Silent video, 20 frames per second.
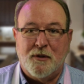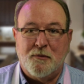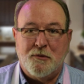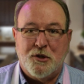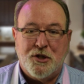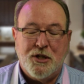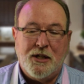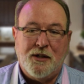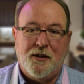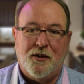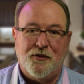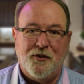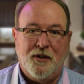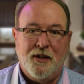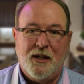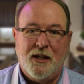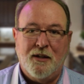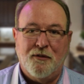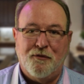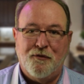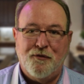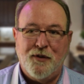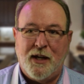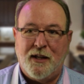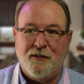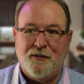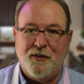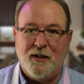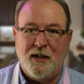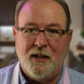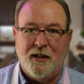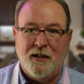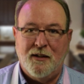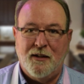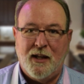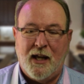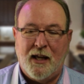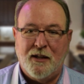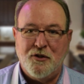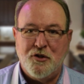machine doesn't need a fancy
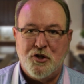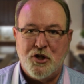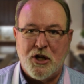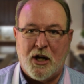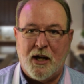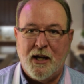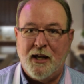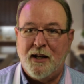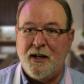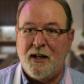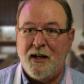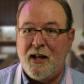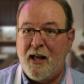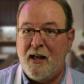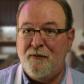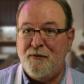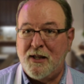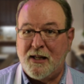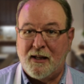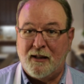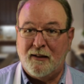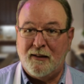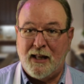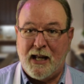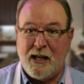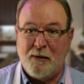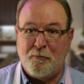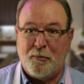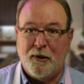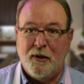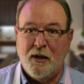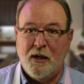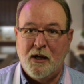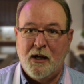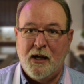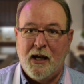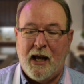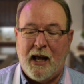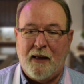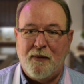and giant and heavy clamp,
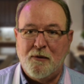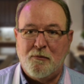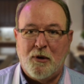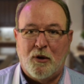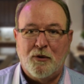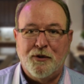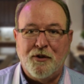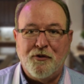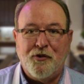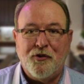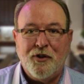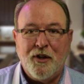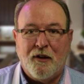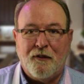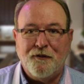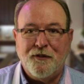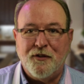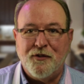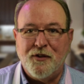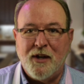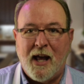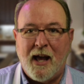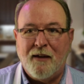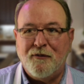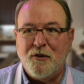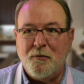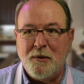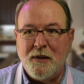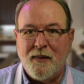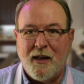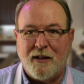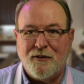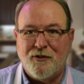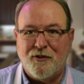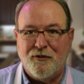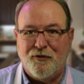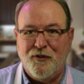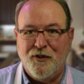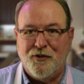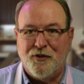and the mold itself doesn't have to be that
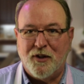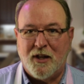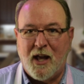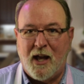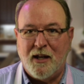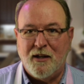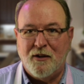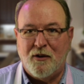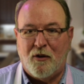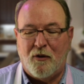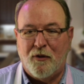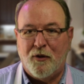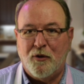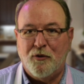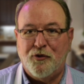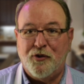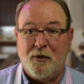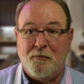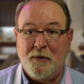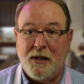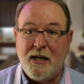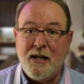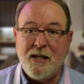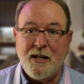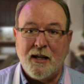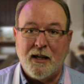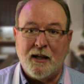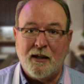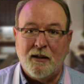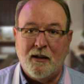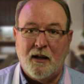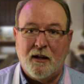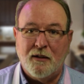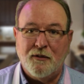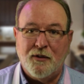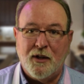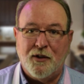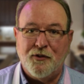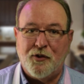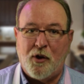sophisticated, although some heating
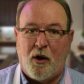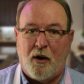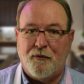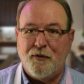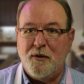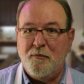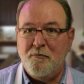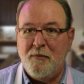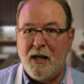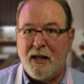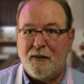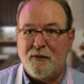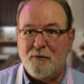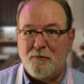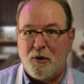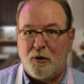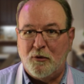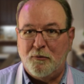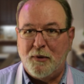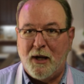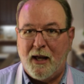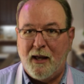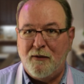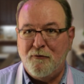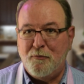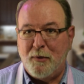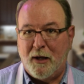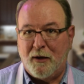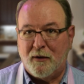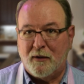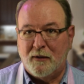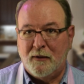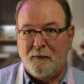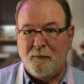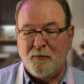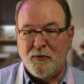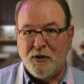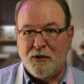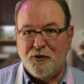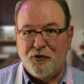does often make the mold behave better.
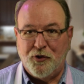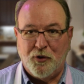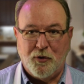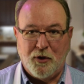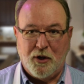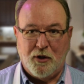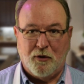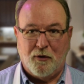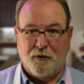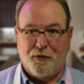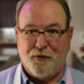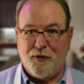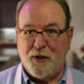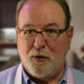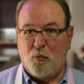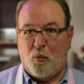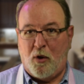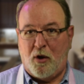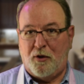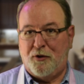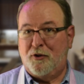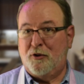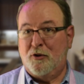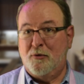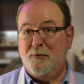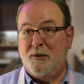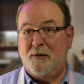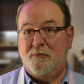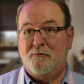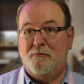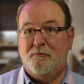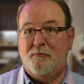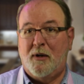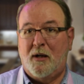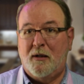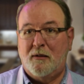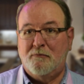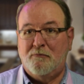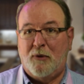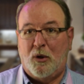So a thin-walled aluminum
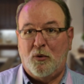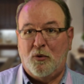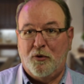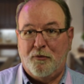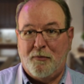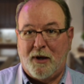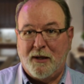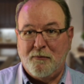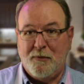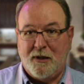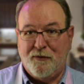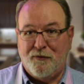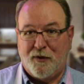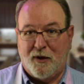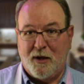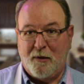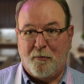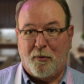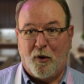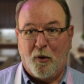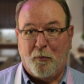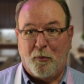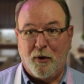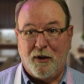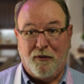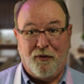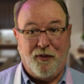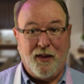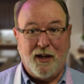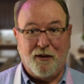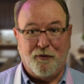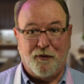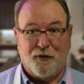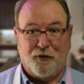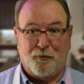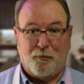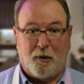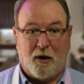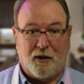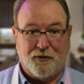mold might be a very appropriate thing for
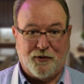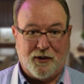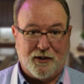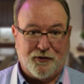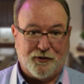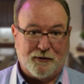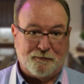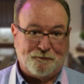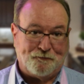this process.